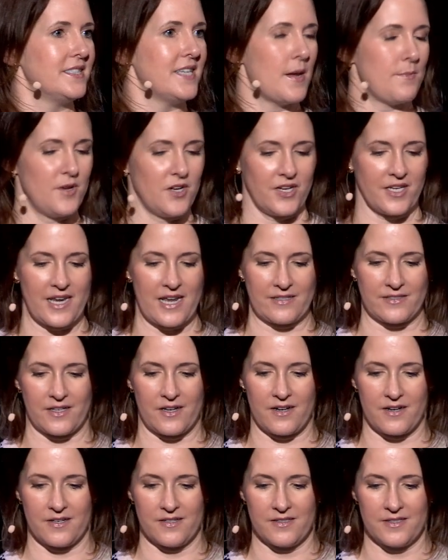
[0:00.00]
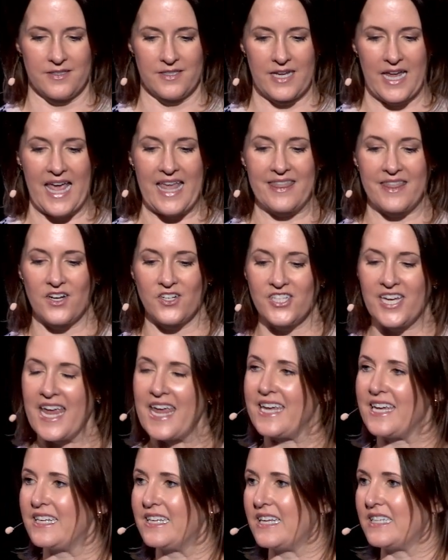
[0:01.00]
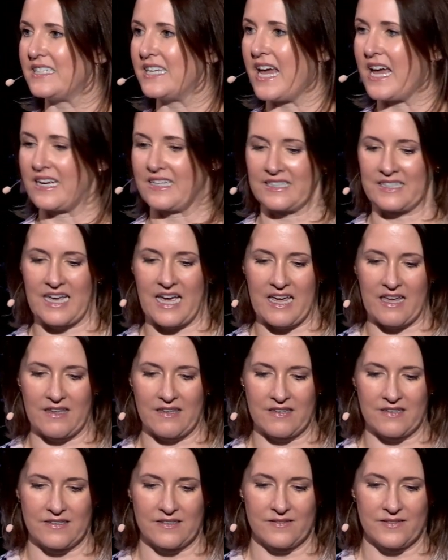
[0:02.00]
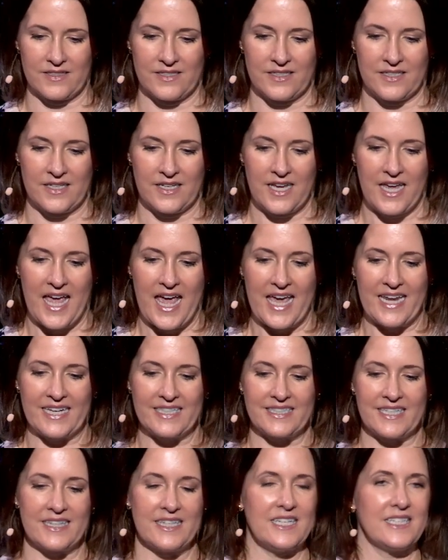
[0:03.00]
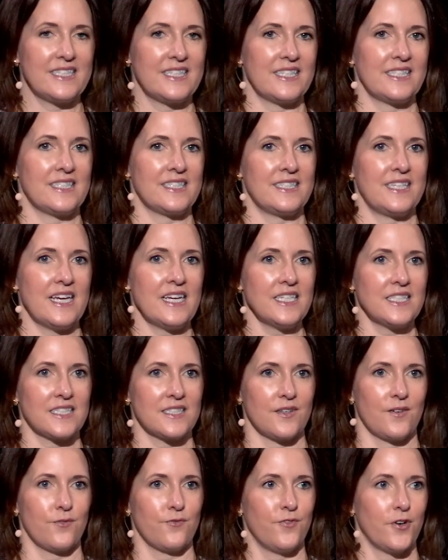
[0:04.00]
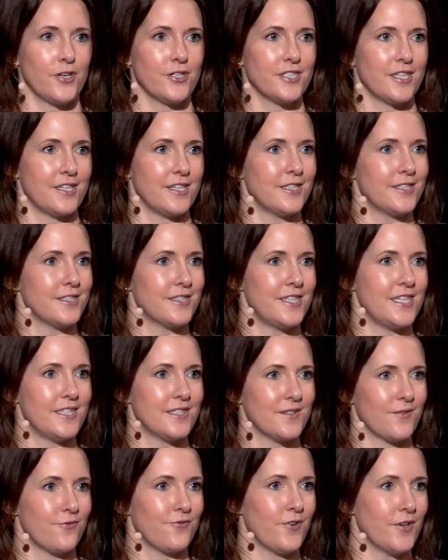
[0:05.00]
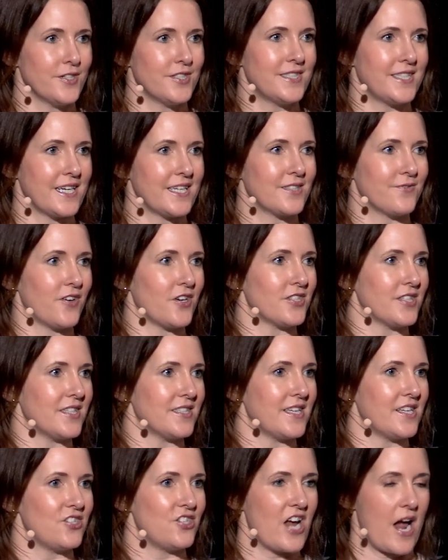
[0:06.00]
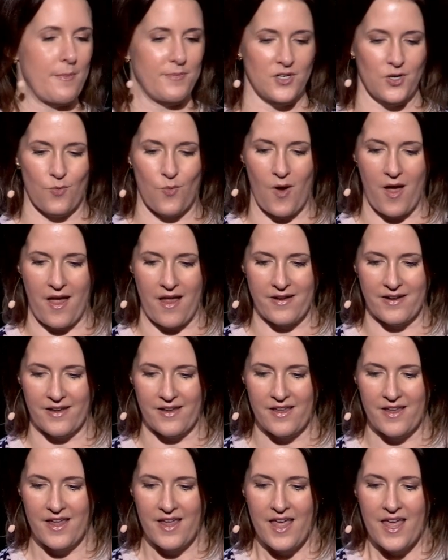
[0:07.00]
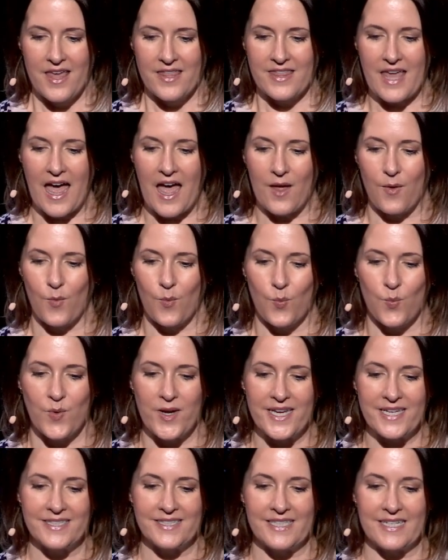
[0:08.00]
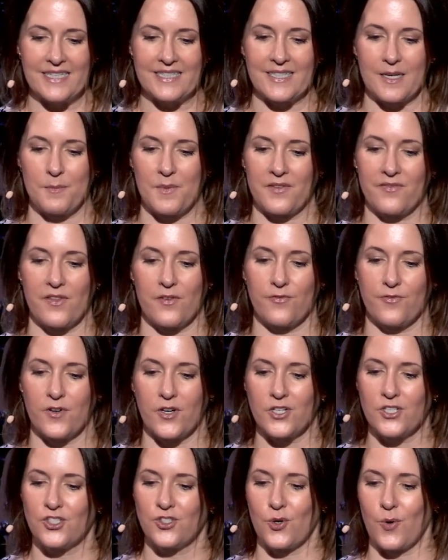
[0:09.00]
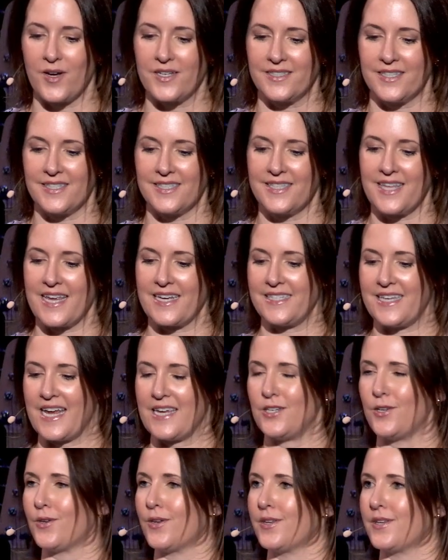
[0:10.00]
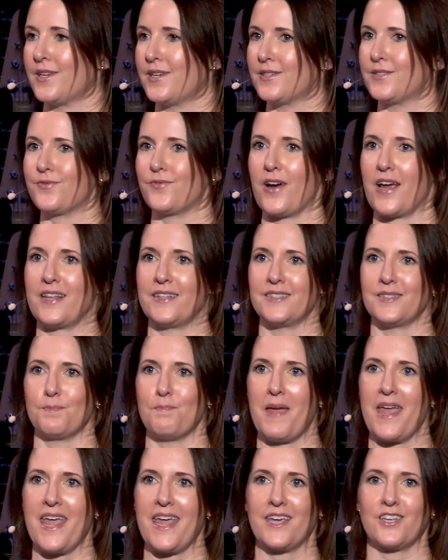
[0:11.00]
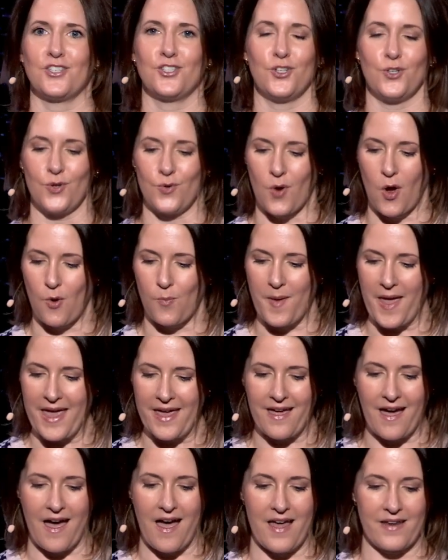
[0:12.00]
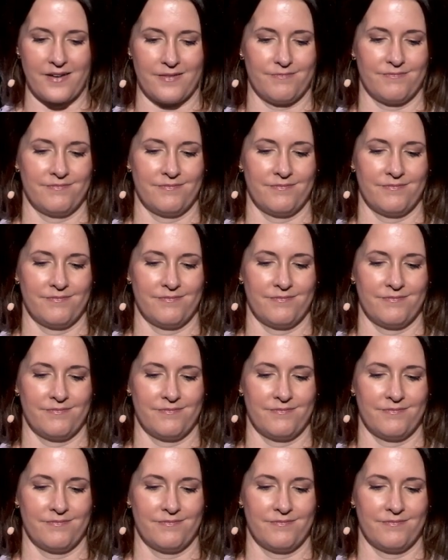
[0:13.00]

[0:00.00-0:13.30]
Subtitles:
Nebuchadnezzar, and they're taken into exile. And it's in these first six verses in chapter 1, that we see some of the first choices that Daniel and his friends make to obey God.